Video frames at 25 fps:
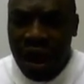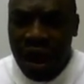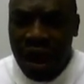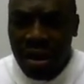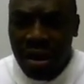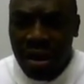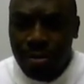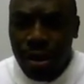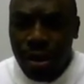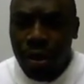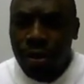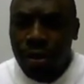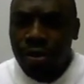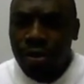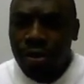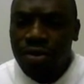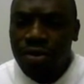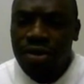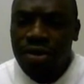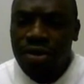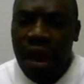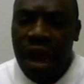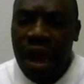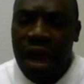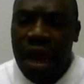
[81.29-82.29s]
and
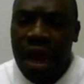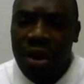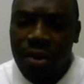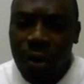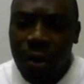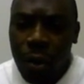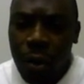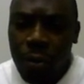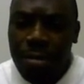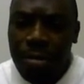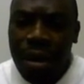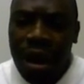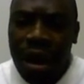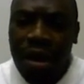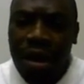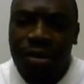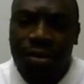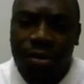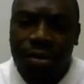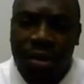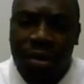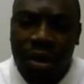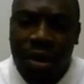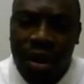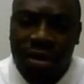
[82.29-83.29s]
pause and go
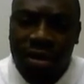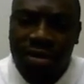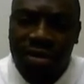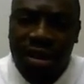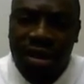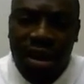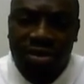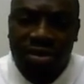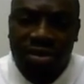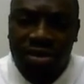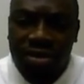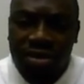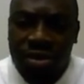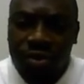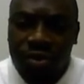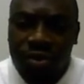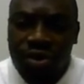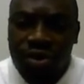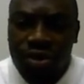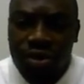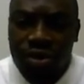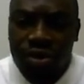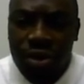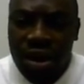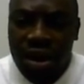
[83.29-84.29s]
back to sections in
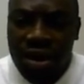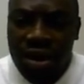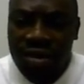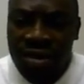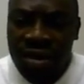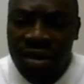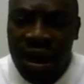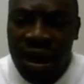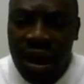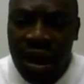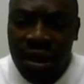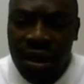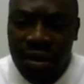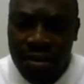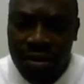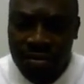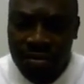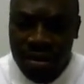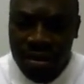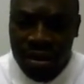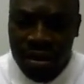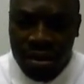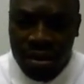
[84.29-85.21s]
which you don't understand.